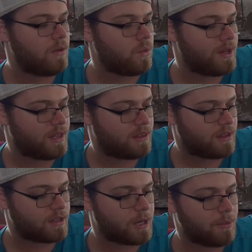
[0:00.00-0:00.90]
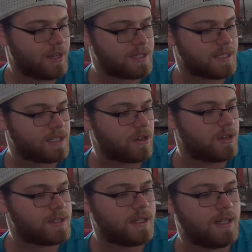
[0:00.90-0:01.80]
with a couple SD
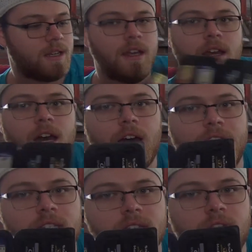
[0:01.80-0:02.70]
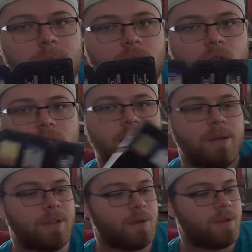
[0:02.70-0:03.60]
cards in it. This is from an old
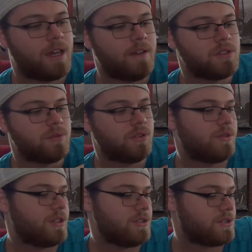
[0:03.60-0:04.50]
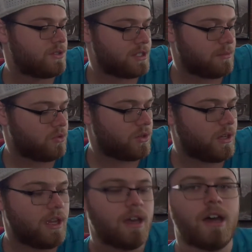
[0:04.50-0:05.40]
camera that we have, so we don't really use those anymore.
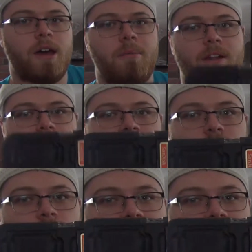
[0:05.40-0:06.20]
But I've got 4